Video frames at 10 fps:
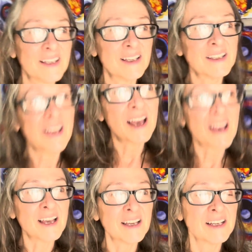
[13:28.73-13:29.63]

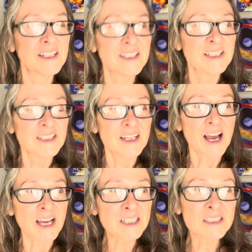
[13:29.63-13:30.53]
Yeah,
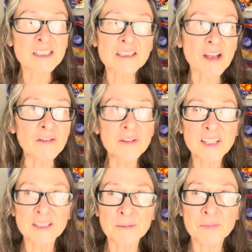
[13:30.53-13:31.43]
I just
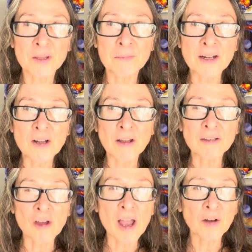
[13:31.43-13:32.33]
discovered that the men
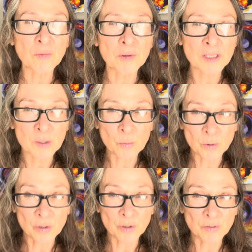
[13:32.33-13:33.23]
online really
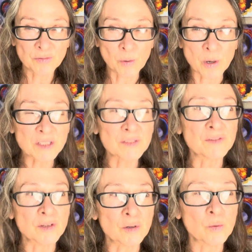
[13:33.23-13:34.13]
were
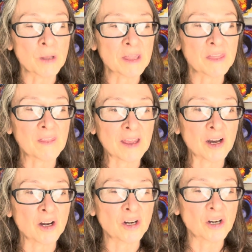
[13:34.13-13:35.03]
forceful with
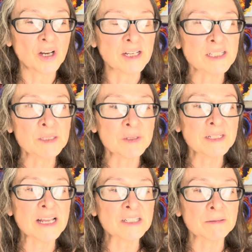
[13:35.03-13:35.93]
their
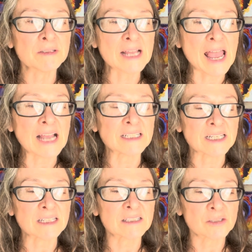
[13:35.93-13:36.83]
intimidation
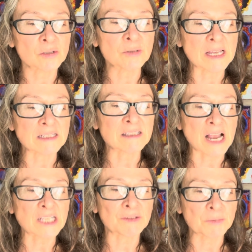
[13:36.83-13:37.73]
tactics to get
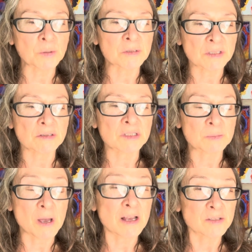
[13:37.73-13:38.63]
sex from you as soon as
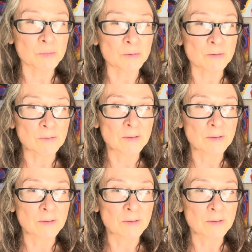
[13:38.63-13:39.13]
possible.